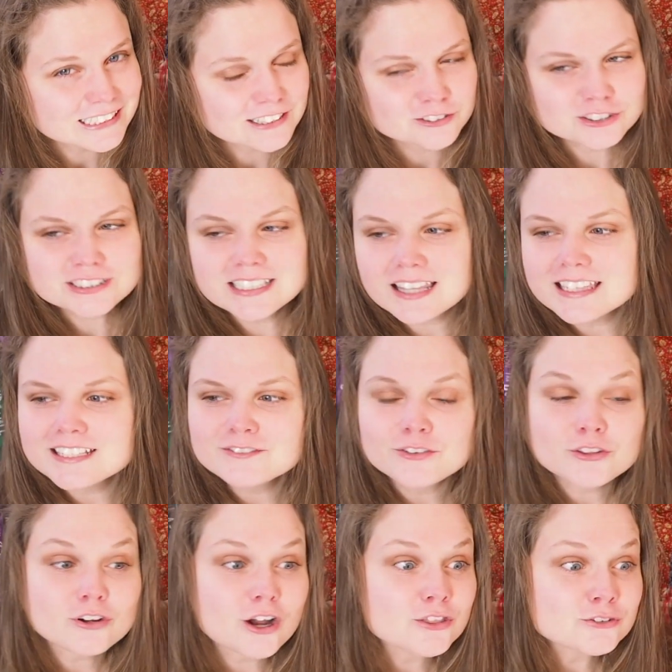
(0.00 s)
There's nothing
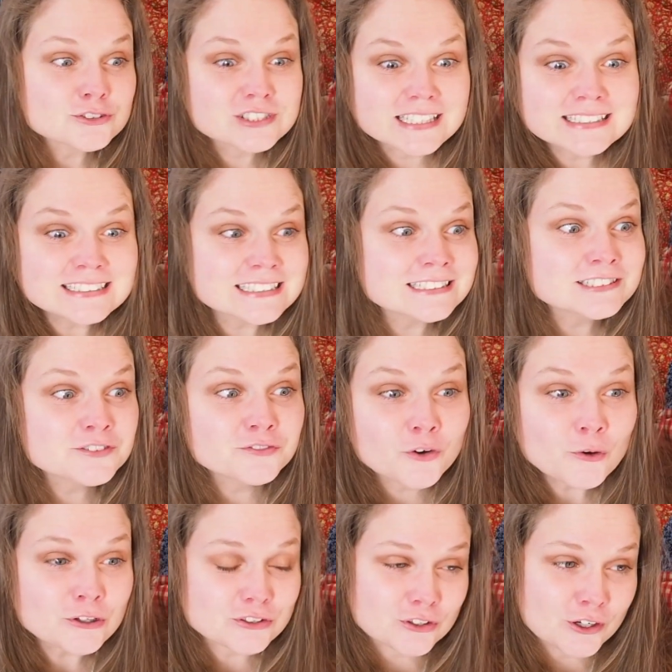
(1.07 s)
for their other senses to
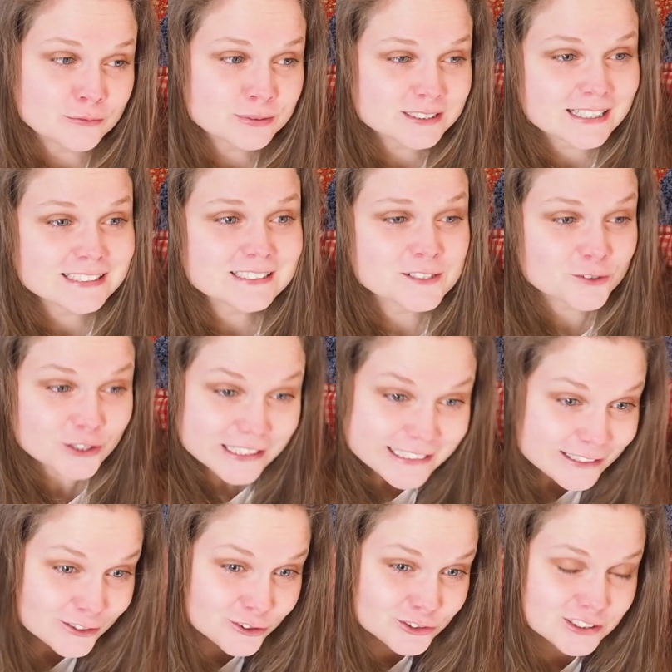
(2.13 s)
focus on besides their
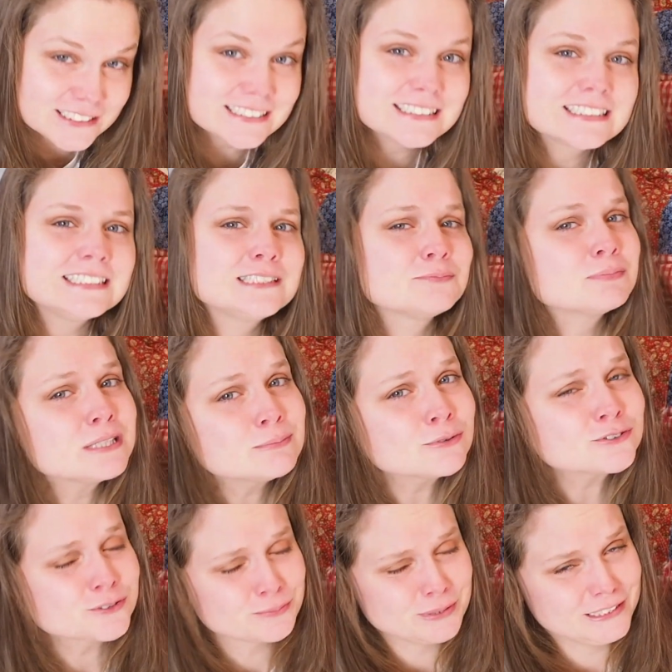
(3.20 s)
ears listening to
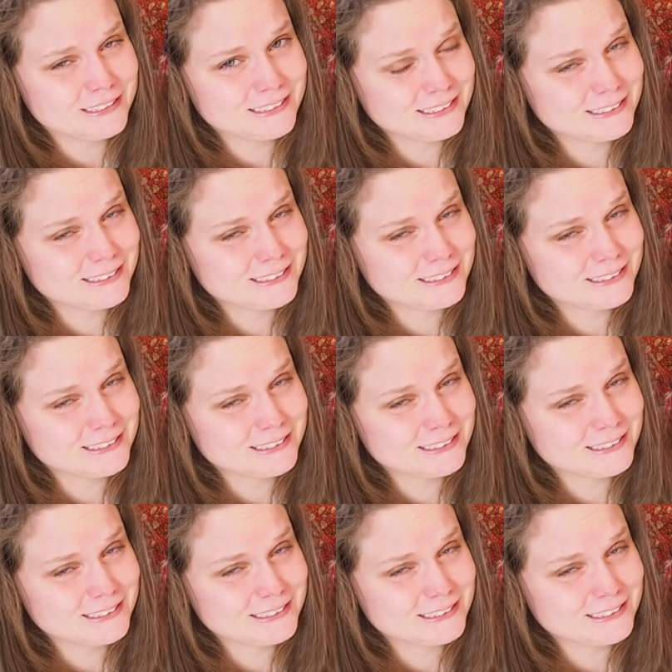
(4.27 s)
people speak.